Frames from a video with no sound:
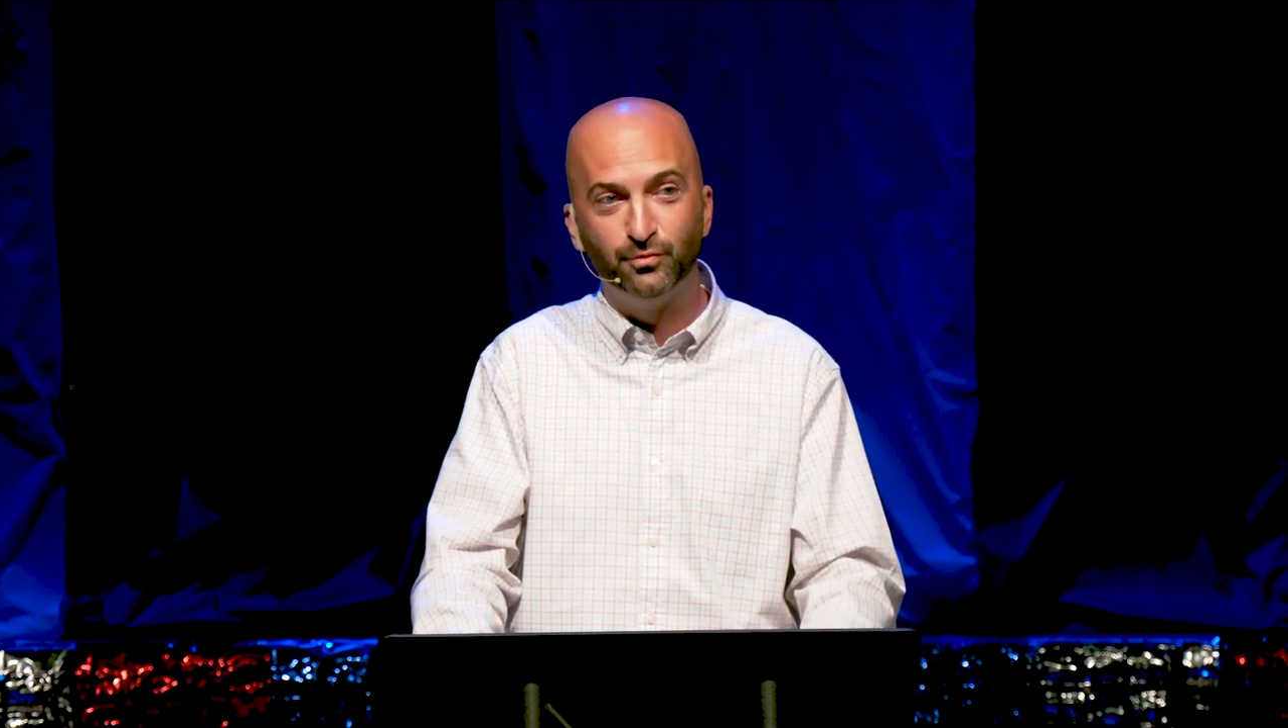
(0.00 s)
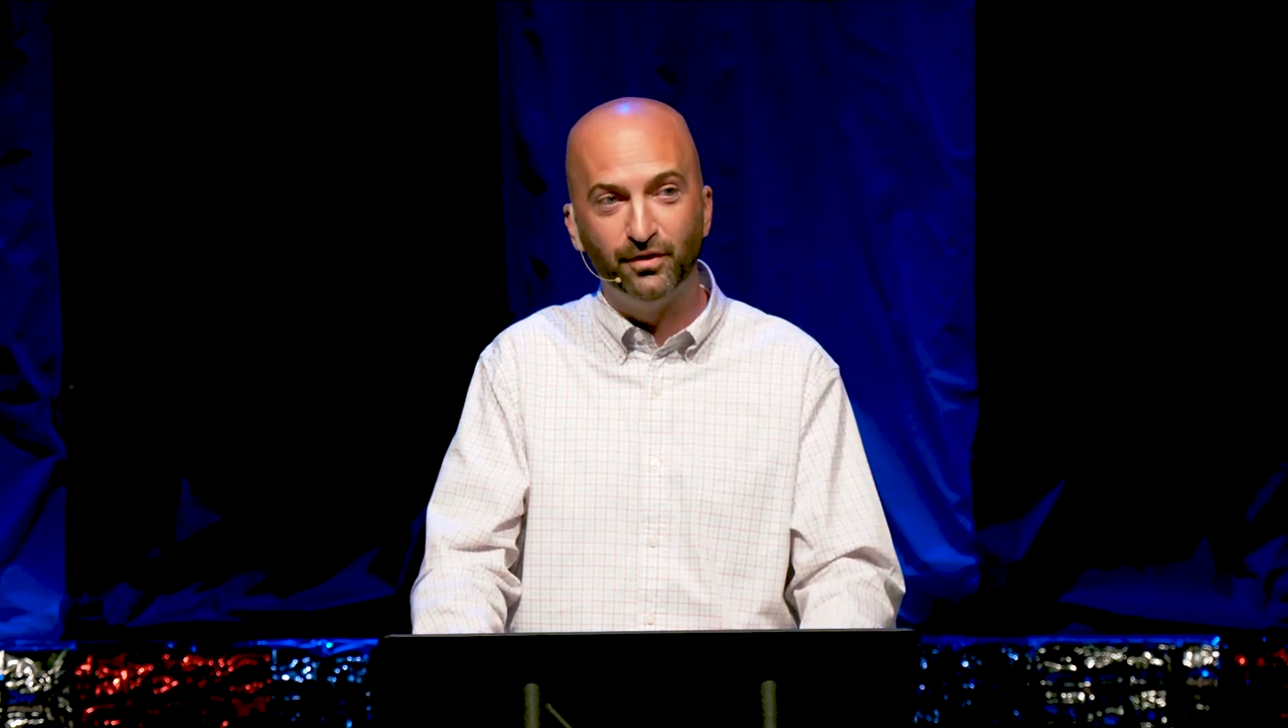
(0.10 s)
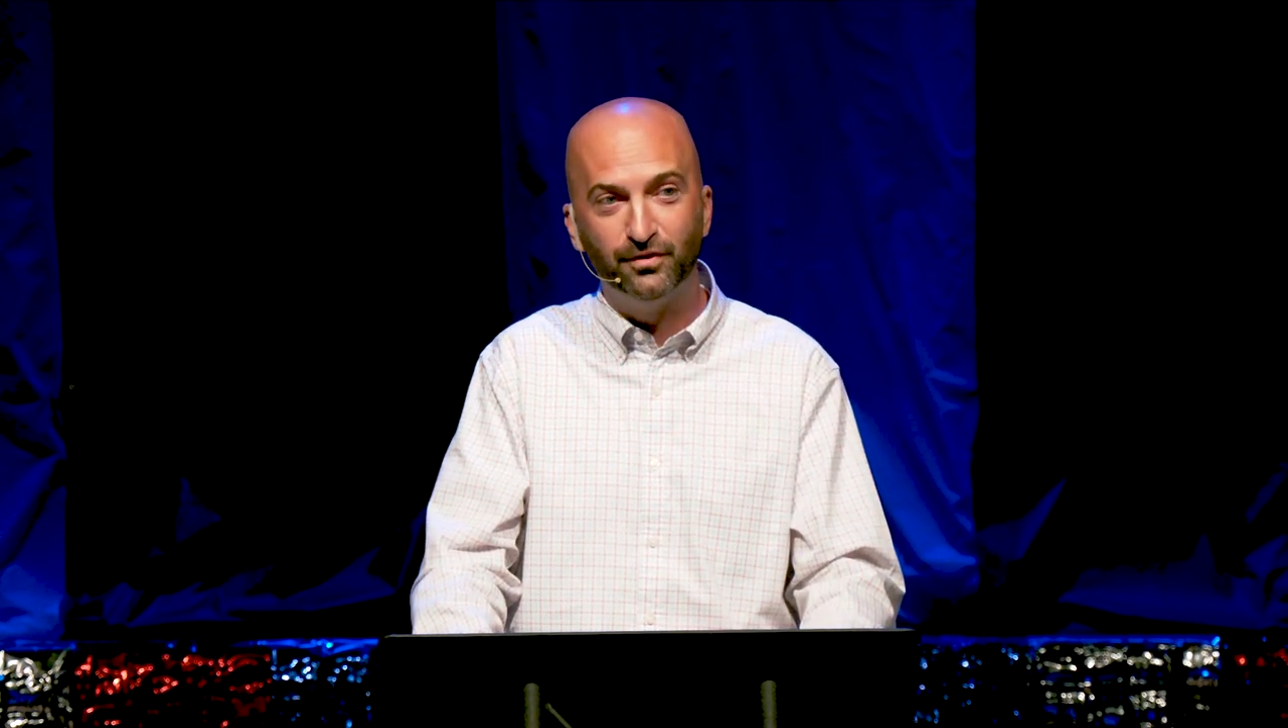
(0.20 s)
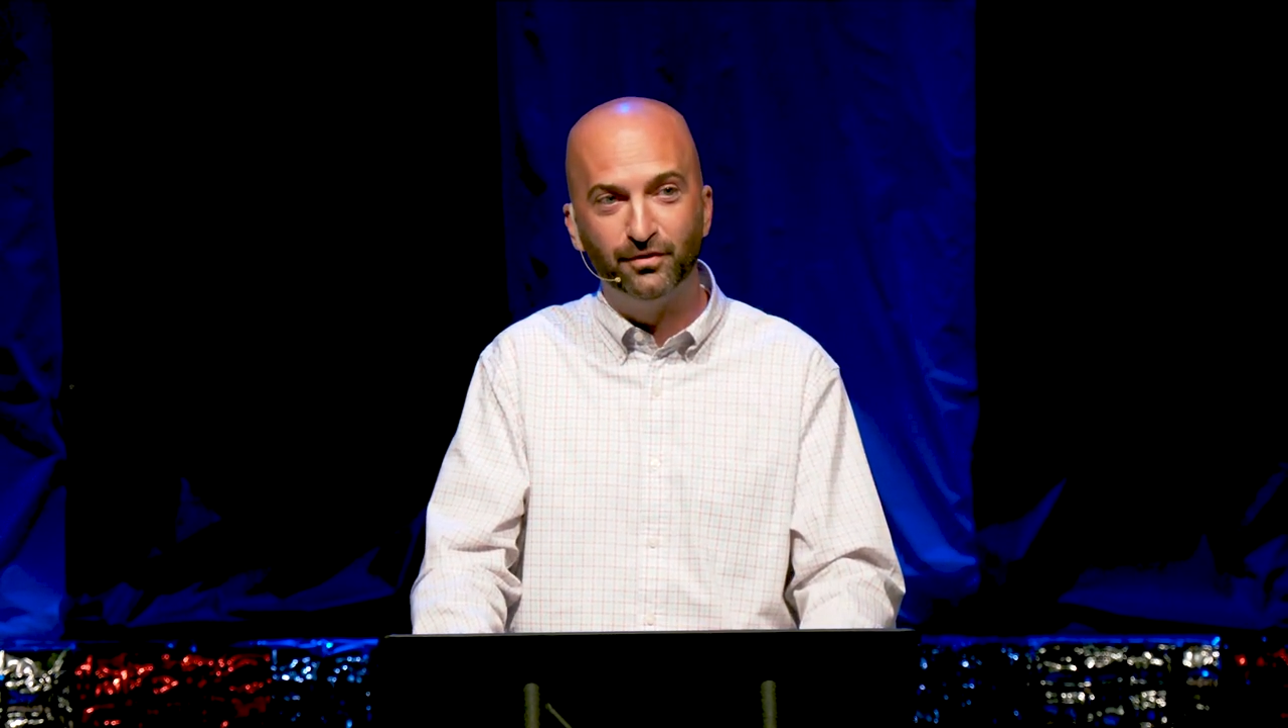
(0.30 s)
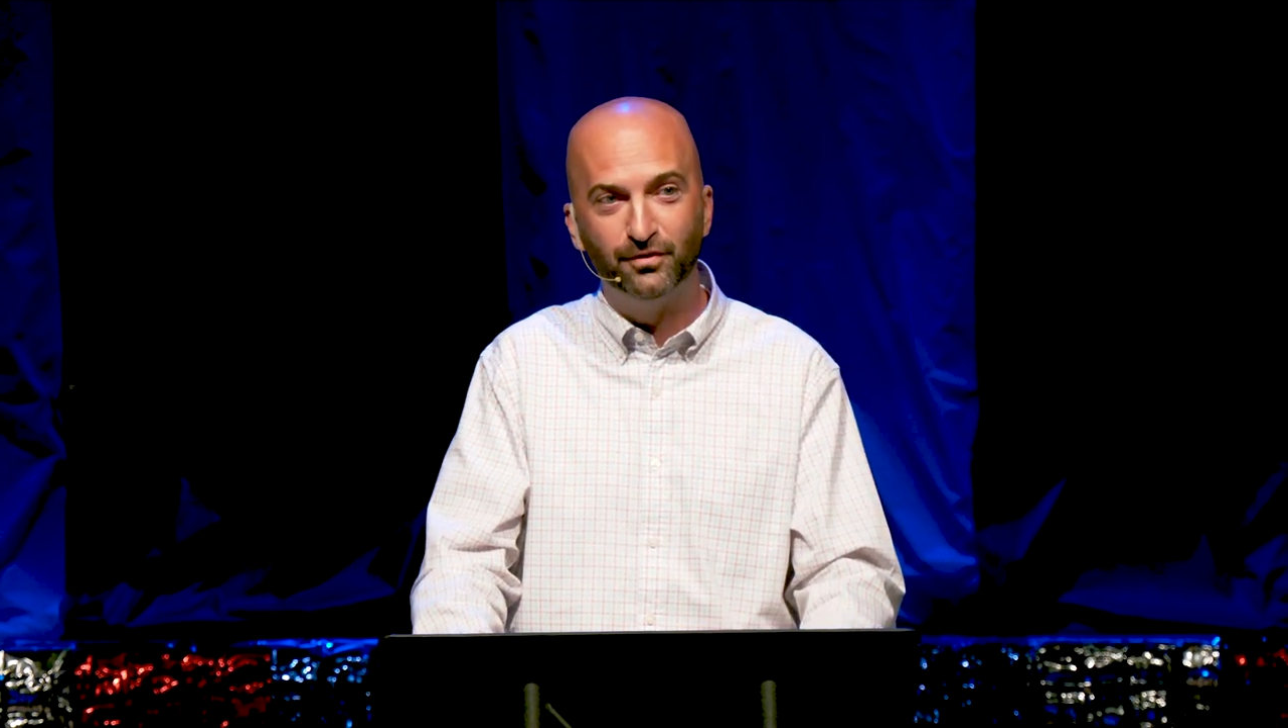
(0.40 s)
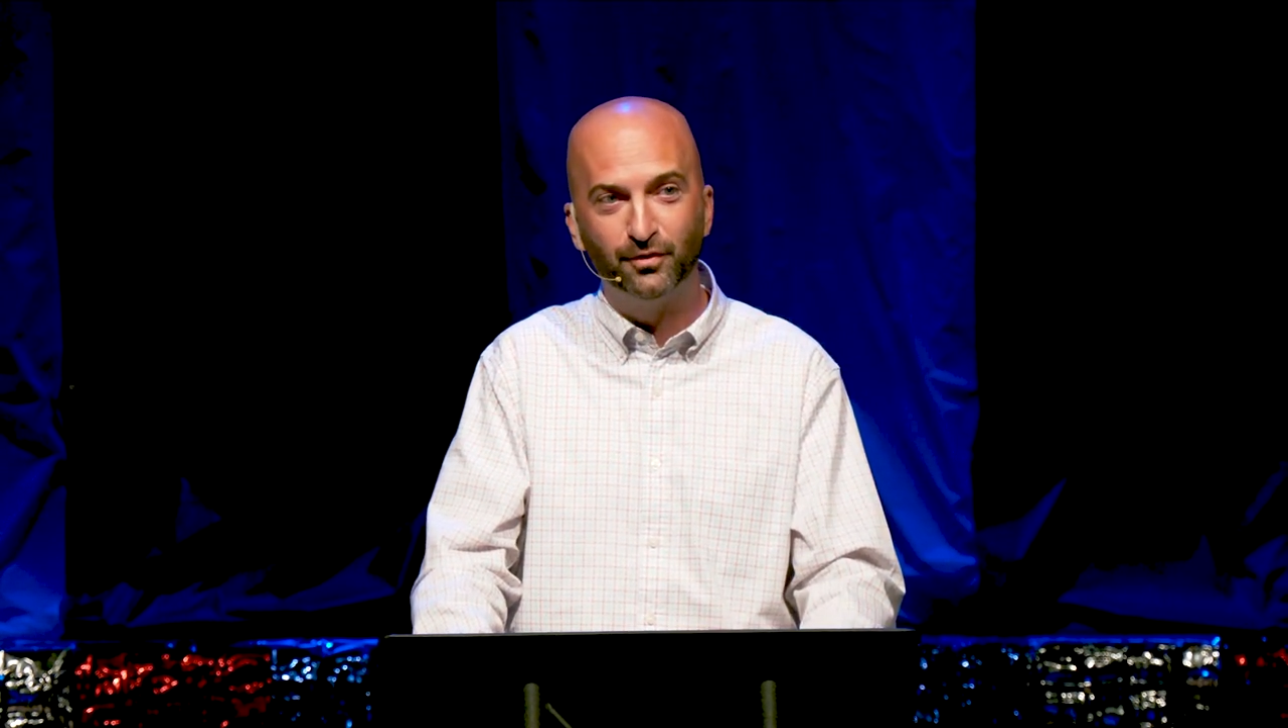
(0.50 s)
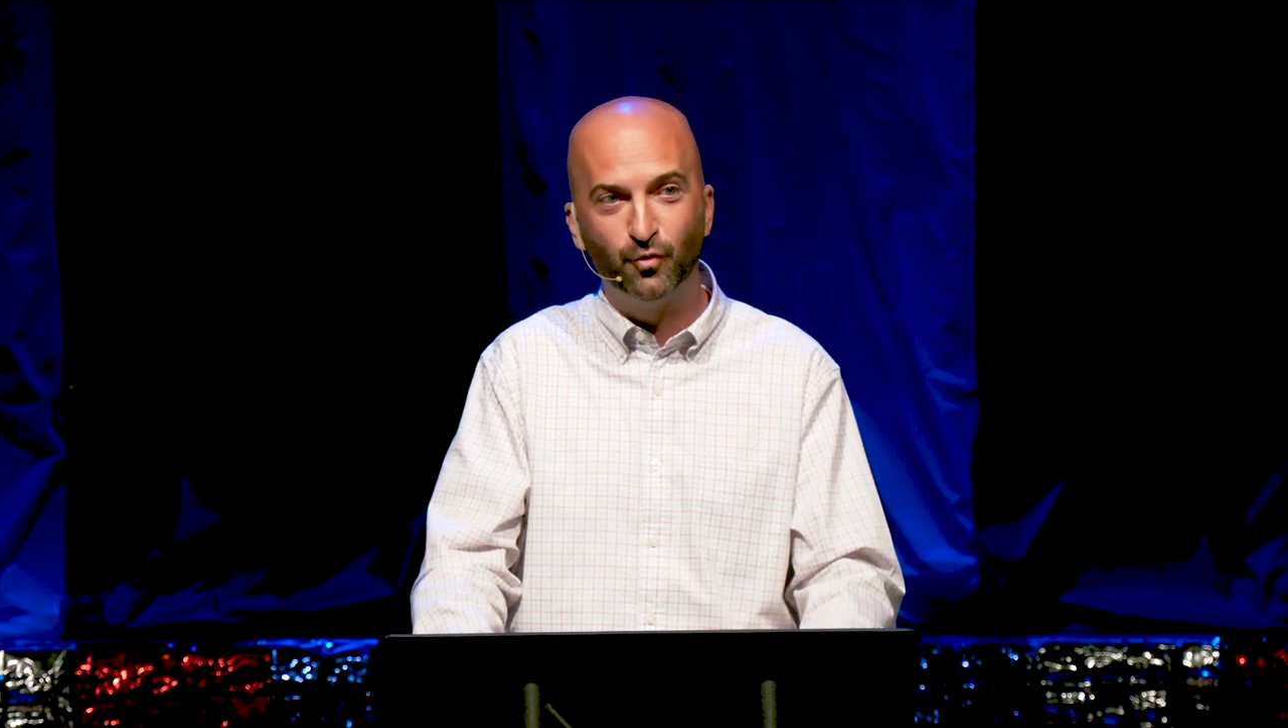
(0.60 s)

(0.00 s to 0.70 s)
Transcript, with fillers: with